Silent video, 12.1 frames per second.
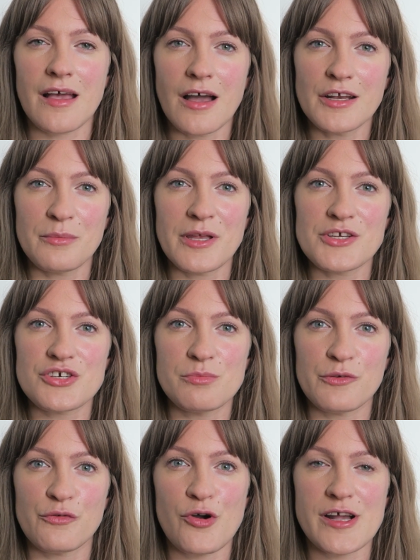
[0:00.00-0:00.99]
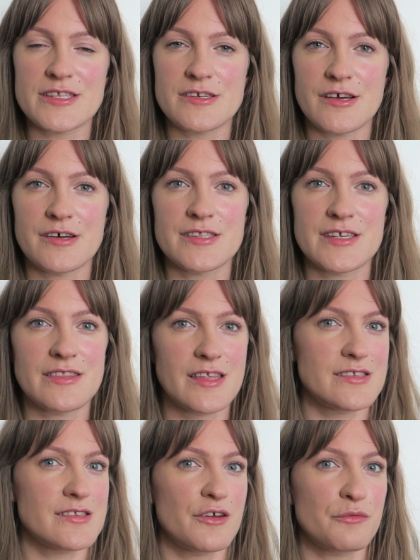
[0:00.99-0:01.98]
kind of mentioned before I started
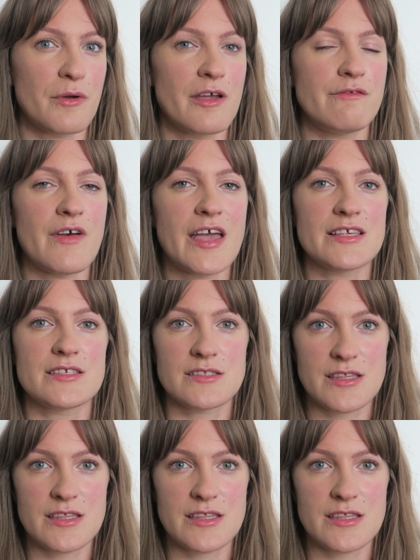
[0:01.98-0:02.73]
this side of my face,